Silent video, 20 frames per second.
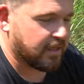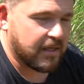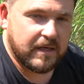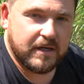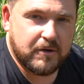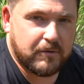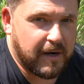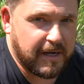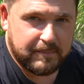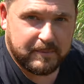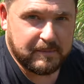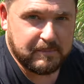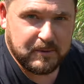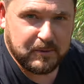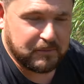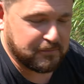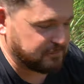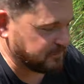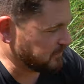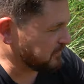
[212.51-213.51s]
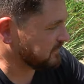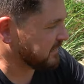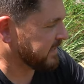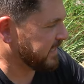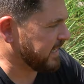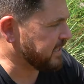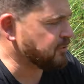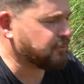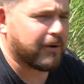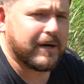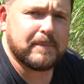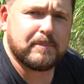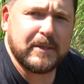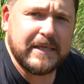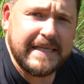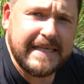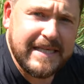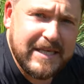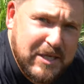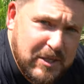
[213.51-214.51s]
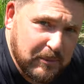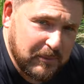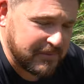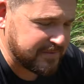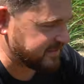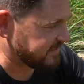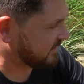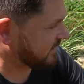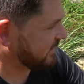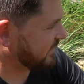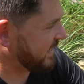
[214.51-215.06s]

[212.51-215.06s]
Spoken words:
Incredibly beautiful, incredibly cute.